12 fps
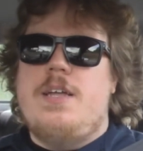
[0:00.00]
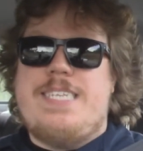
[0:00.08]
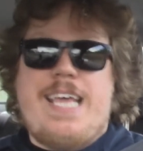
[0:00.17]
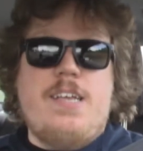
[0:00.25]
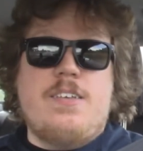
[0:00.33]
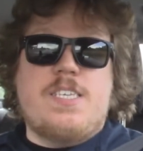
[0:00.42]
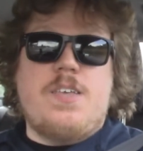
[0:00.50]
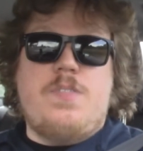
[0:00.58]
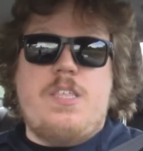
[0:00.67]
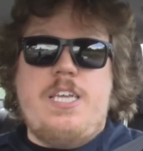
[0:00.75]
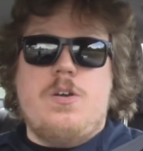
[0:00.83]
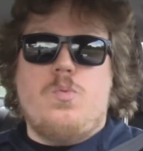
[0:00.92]
Tales of
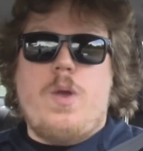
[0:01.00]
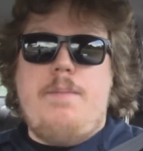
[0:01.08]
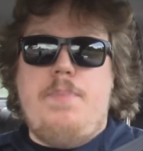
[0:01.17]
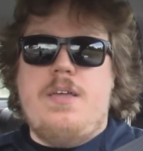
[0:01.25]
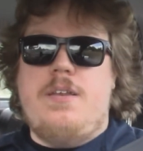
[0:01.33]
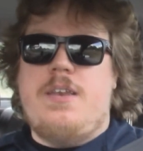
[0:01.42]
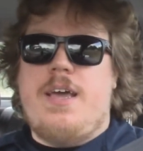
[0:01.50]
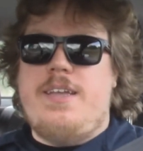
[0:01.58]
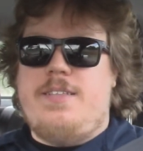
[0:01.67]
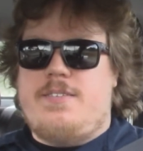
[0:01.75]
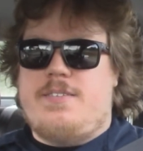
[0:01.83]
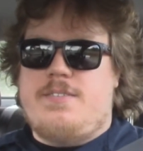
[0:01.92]
the Arabian
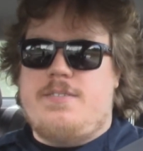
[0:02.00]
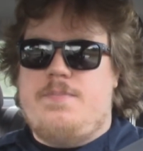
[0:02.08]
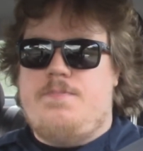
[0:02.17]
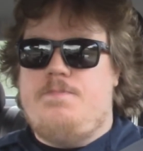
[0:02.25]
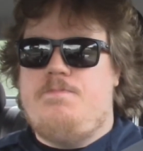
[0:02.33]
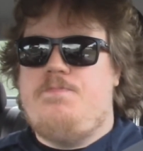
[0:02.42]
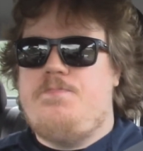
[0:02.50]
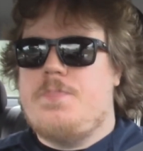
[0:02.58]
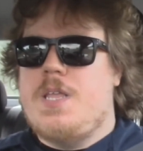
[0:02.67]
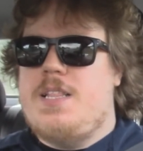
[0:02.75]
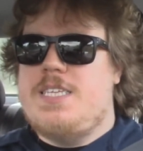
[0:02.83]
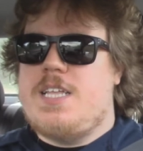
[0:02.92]
Nights.
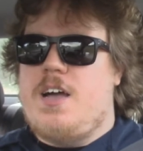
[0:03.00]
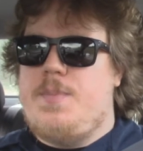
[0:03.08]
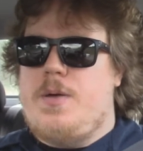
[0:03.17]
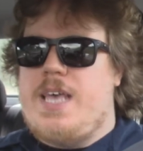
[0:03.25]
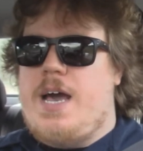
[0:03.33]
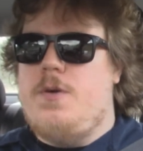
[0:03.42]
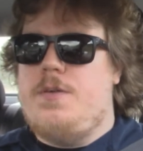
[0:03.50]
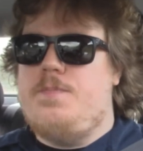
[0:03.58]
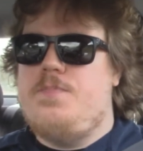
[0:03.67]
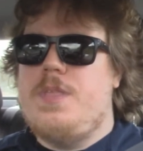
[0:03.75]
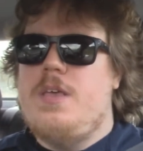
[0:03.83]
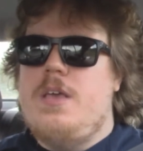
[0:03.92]
Let's talk about that one.
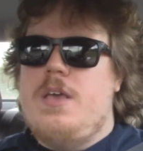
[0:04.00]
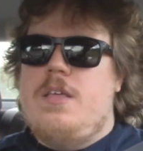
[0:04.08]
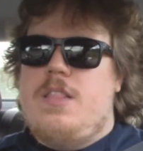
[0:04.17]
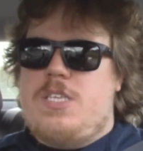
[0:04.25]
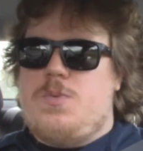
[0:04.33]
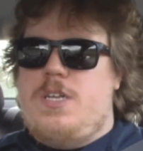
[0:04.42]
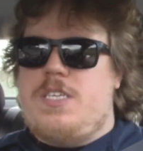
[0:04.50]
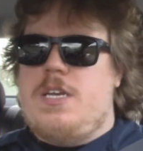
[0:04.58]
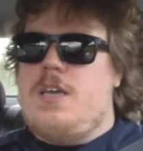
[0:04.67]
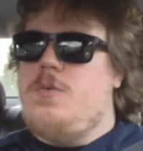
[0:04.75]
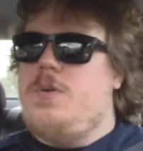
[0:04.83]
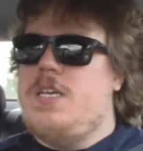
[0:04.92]
This one is
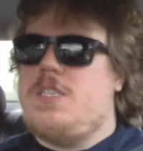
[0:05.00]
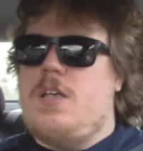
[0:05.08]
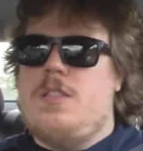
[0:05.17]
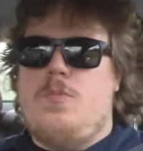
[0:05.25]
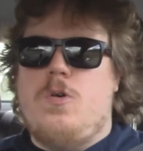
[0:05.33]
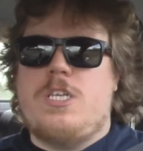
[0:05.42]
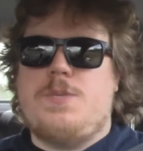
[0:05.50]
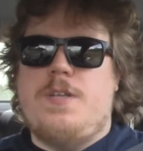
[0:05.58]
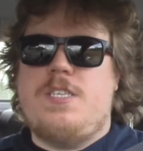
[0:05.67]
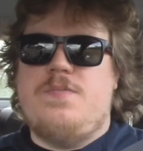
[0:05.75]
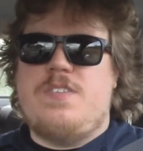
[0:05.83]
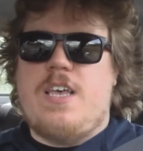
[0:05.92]
another one that's on the more
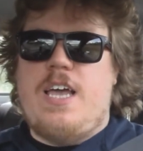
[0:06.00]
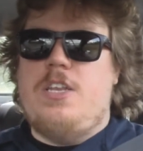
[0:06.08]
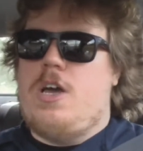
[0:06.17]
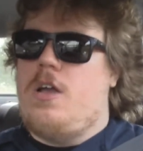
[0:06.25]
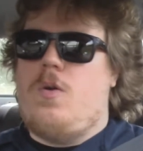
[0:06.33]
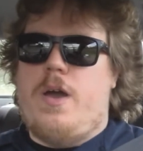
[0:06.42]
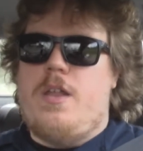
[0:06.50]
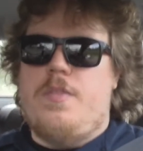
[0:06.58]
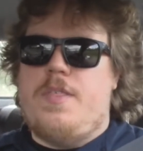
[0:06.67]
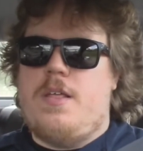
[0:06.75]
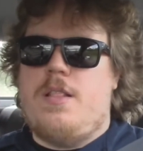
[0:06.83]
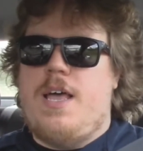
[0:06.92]
expensive side, not quite
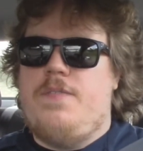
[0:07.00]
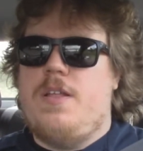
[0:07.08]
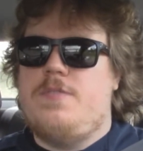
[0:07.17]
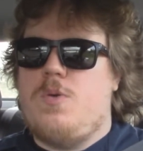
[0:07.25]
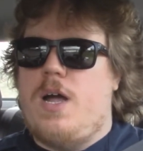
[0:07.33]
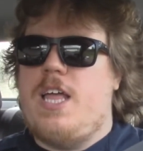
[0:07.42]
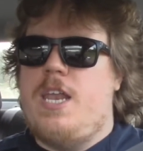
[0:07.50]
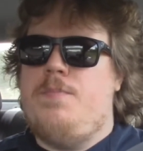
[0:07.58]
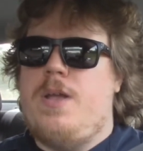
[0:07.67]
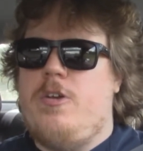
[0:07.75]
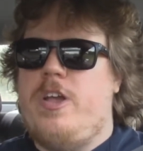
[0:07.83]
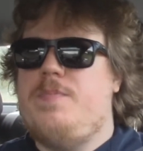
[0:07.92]
on the level of Twilight
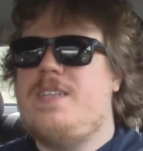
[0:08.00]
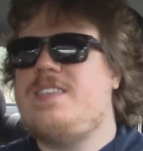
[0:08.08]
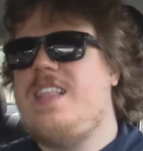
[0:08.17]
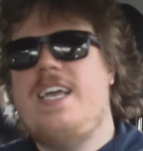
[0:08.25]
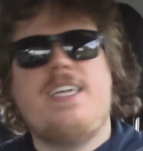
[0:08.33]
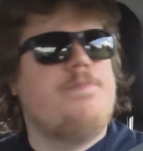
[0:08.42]
Imperium. It's so